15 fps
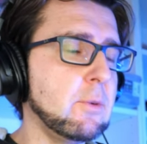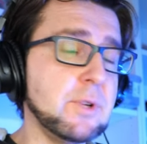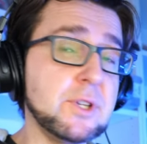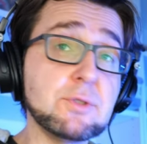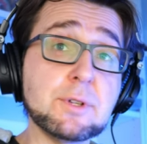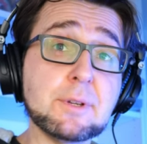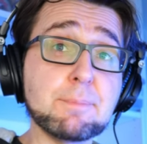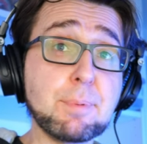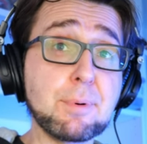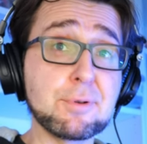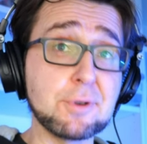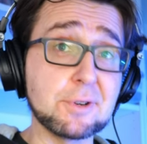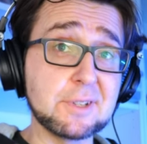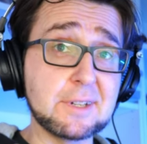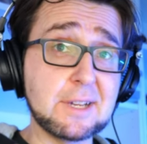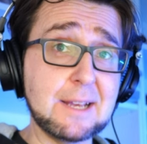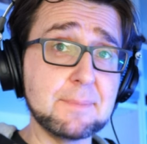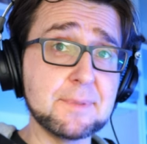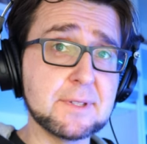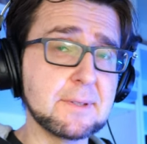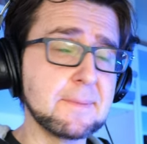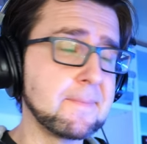We're doing
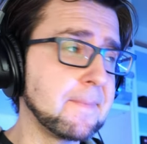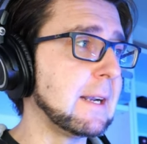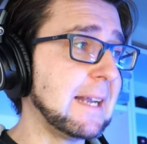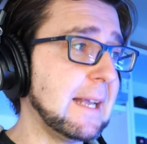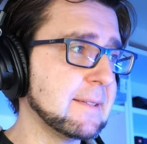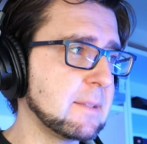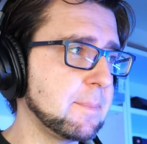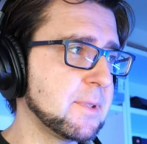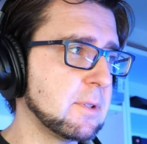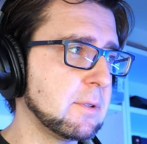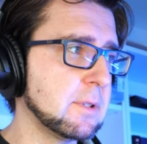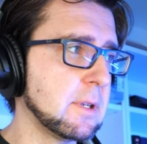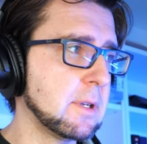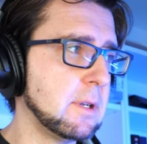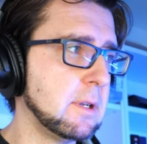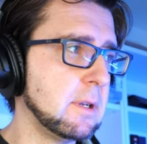prototypes. Last episode